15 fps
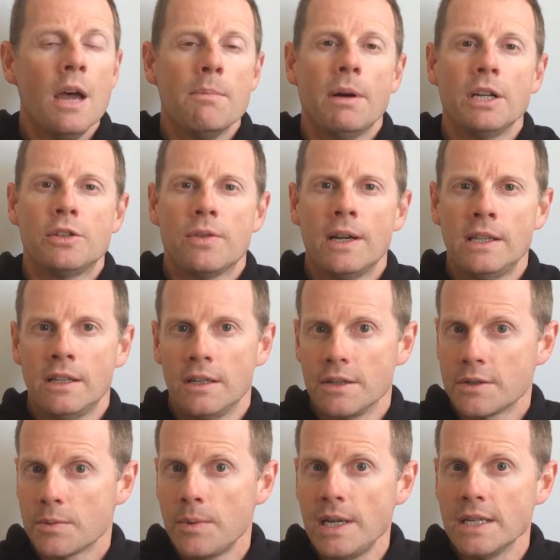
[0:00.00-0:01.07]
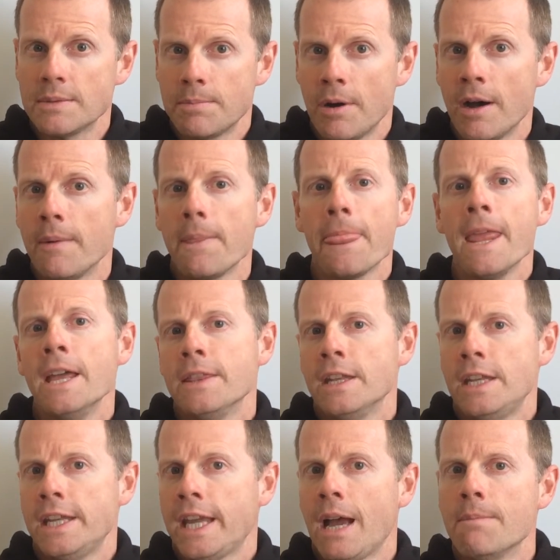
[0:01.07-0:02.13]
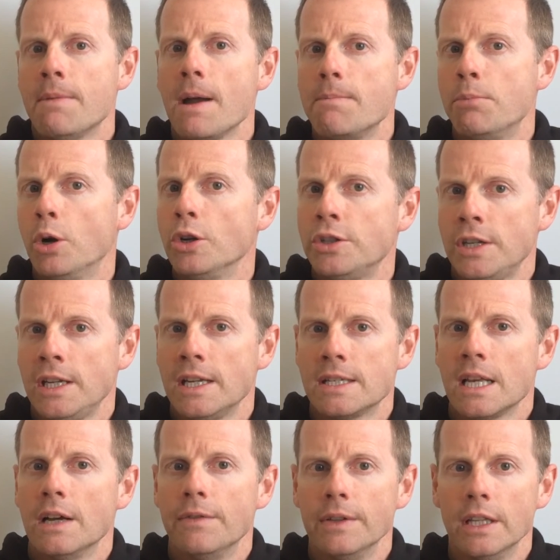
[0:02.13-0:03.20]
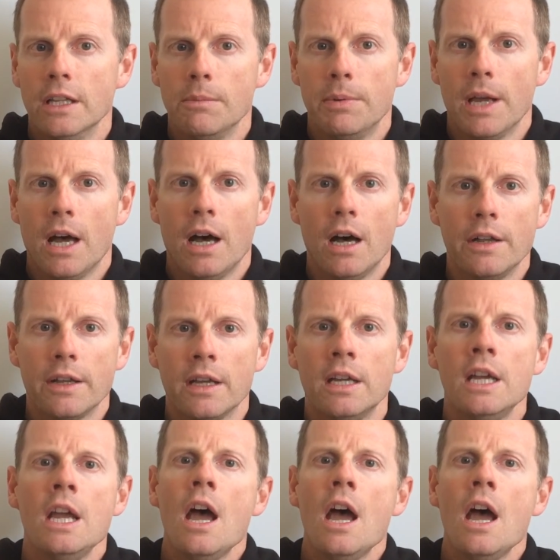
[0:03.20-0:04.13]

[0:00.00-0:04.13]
by training at sweet spot than you can by pushing yourself a little bit harder.